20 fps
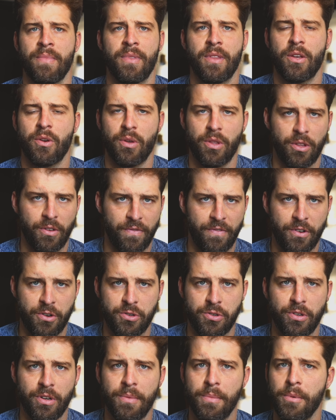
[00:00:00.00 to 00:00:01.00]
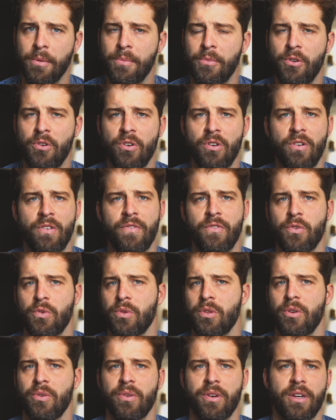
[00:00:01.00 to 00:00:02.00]
they'll get their first rib removed or
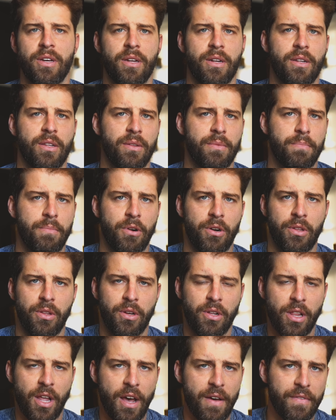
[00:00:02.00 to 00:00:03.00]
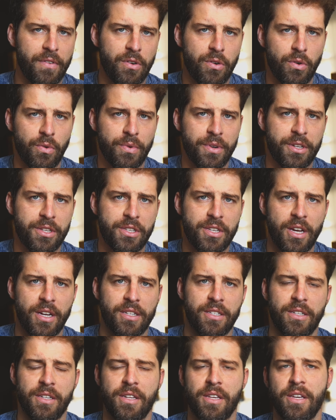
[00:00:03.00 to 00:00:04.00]
they'll get part of the clavicle
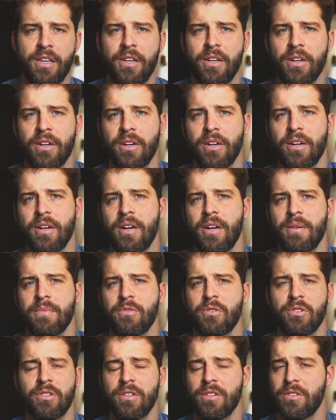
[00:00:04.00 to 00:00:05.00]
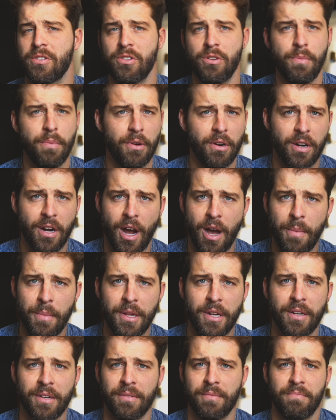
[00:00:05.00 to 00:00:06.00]
resected here. So it's a super
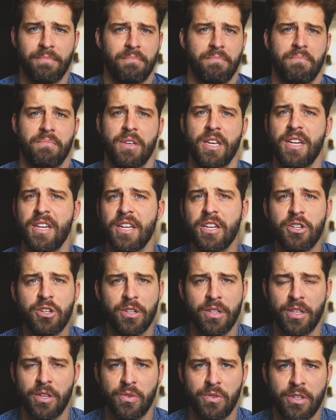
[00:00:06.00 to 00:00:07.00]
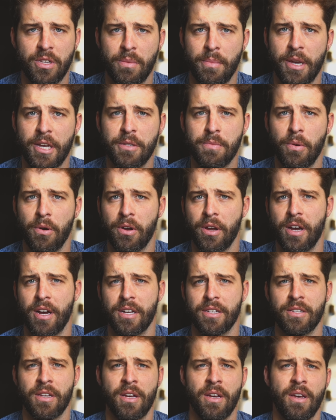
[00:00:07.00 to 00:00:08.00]
common condition that you see in baseball
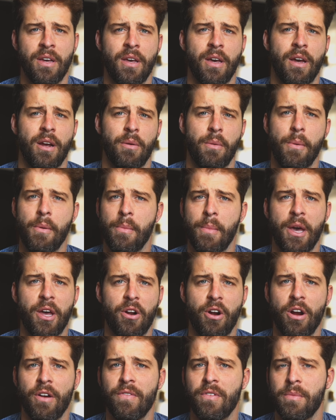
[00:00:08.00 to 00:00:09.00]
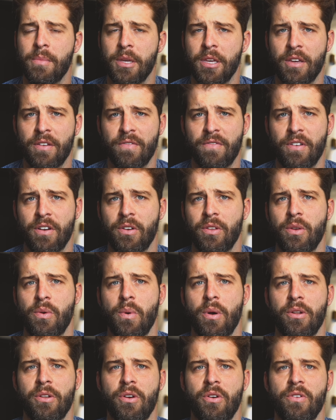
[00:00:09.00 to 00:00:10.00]
guys. I remember Matt Harvey being fairly
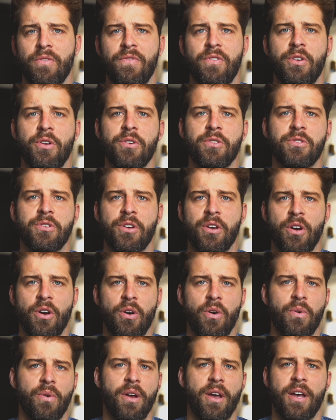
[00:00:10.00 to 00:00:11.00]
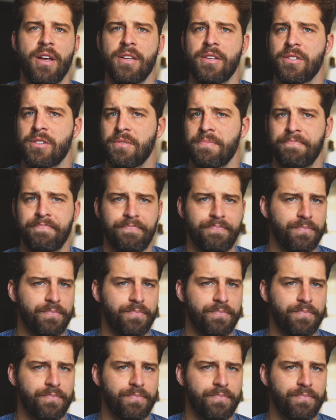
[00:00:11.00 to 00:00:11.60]
well known a few years ago as